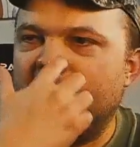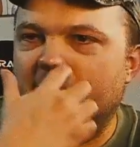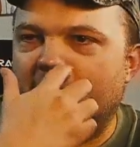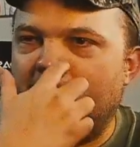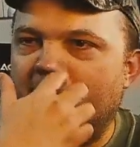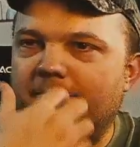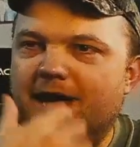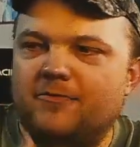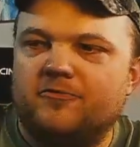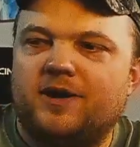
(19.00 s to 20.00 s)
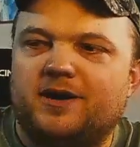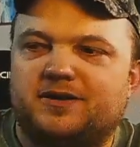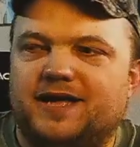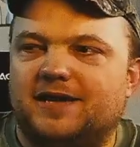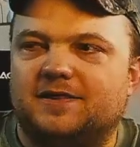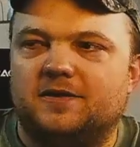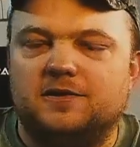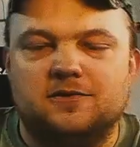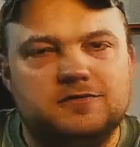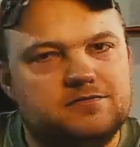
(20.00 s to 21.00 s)
Um, Ebonroc's got a
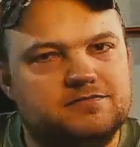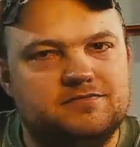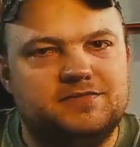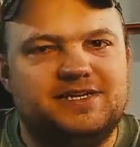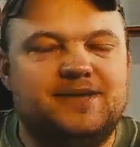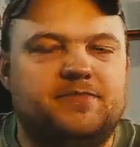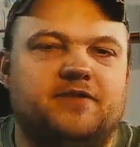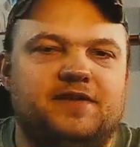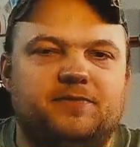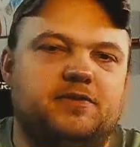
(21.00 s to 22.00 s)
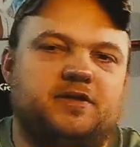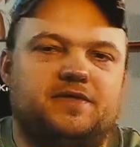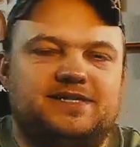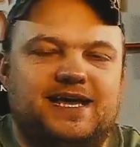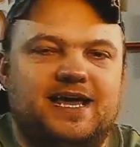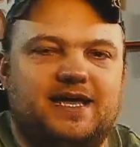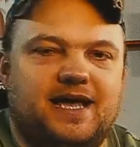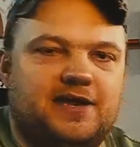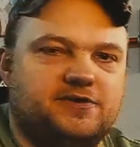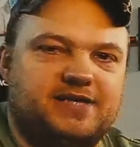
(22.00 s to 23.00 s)
little debuff he puts on the tank,
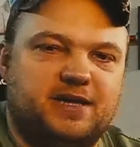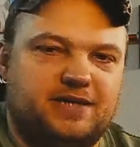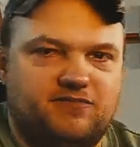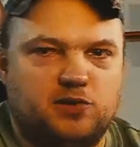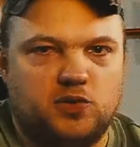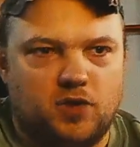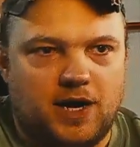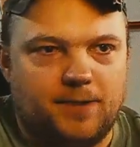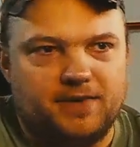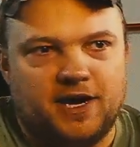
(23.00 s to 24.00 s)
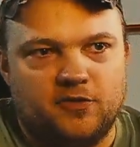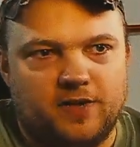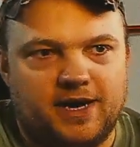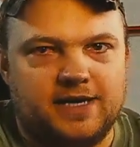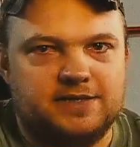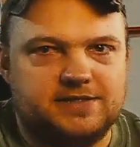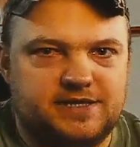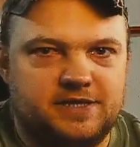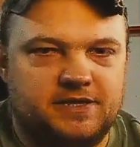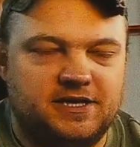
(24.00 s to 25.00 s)
and your tanks have to swap, otherwise
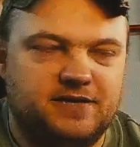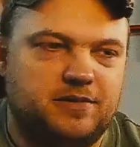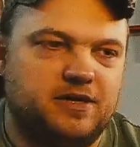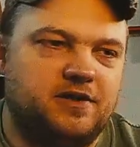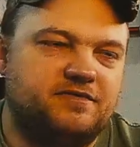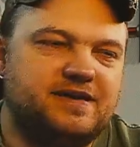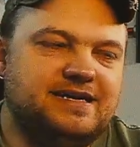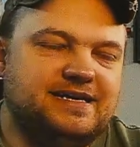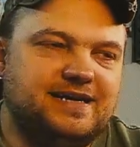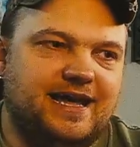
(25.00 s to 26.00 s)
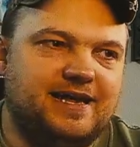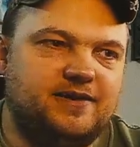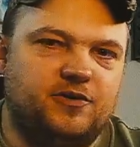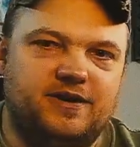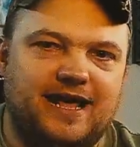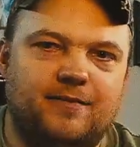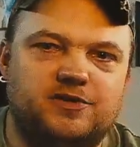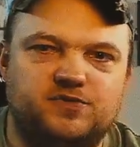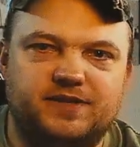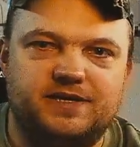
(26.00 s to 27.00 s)
he'll heal himself, and doing damage
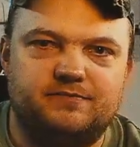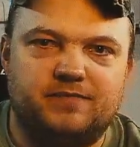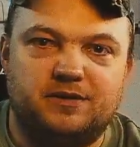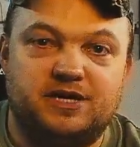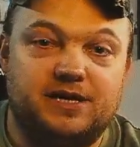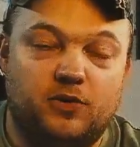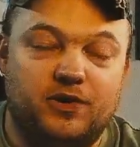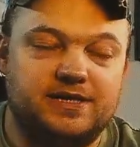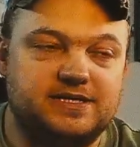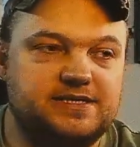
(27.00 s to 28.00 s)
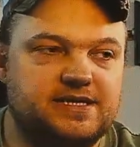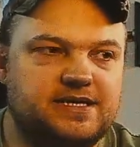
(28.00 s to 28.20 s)
will be basically pointless.